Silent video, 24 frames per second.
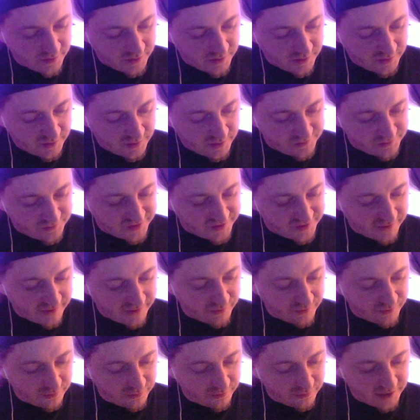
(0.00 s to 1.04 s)
Sabriel
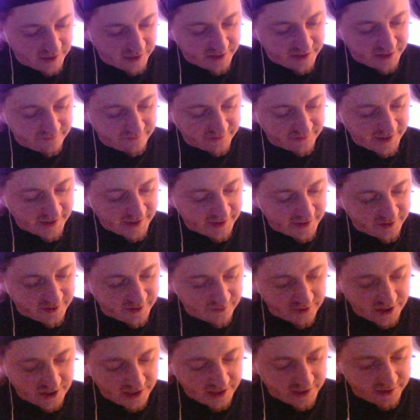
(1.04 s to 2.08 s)
laid it flat in her
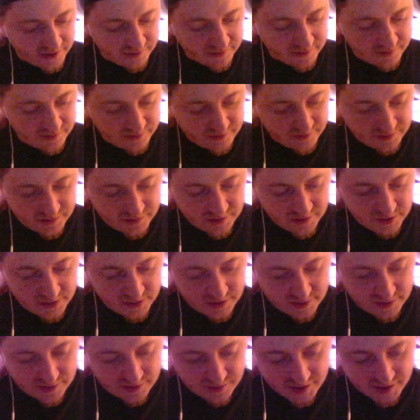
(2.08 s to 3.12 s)
hand,
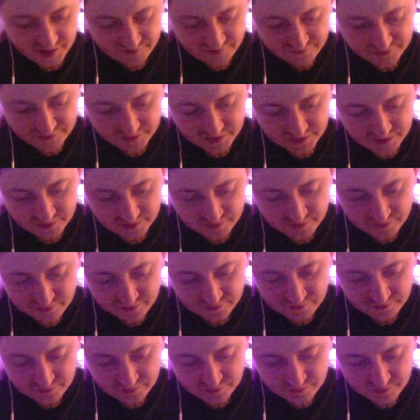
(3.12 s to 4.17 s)
lifted it
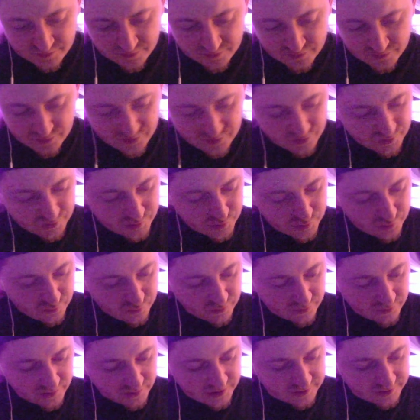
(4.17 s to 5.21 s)
to her
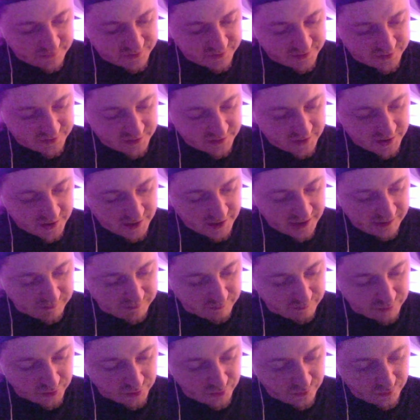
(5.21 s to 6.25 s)
lips, and
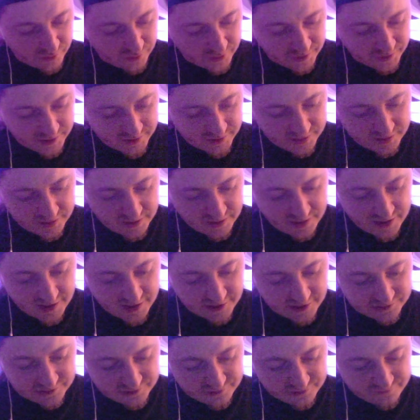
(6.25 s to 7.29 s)
blew on it
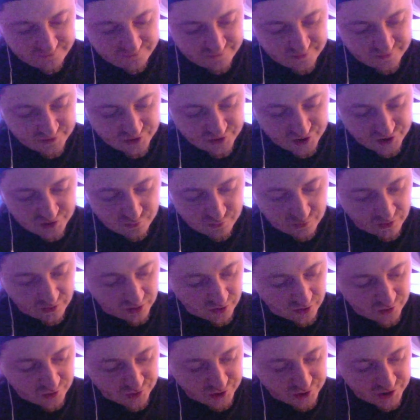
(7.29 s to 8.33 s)
as if she were
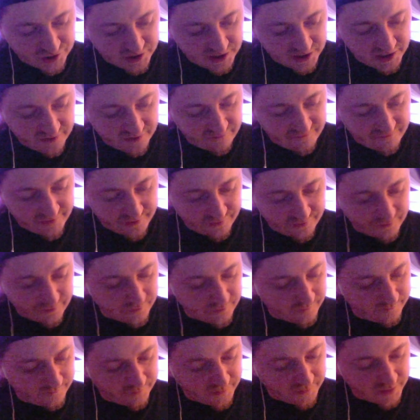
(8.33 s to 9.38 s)
launching a feather.
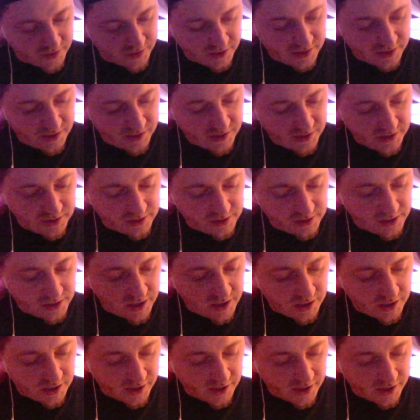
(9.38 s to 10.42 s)

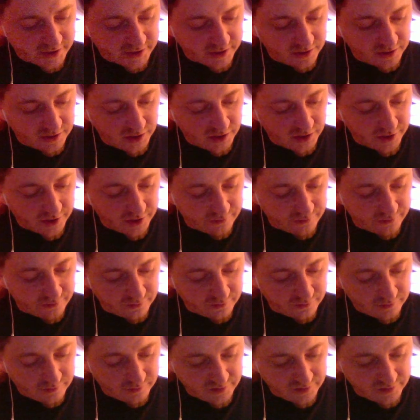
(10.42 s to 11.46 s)
Like a glider,
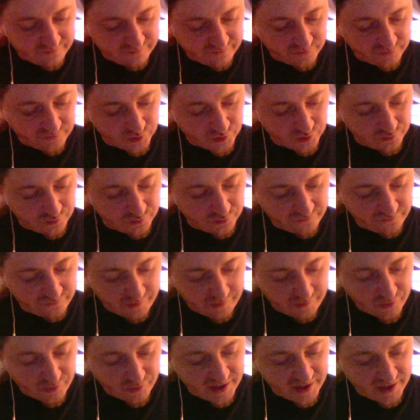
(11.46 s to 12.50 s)
it flew from her
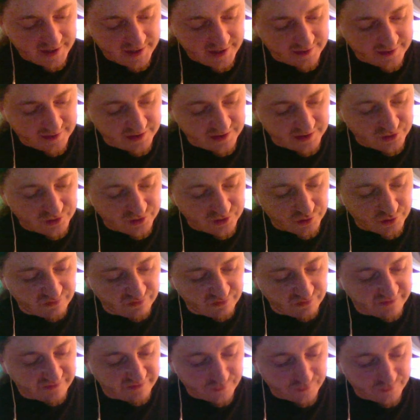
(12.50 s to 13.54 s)
hand into the river.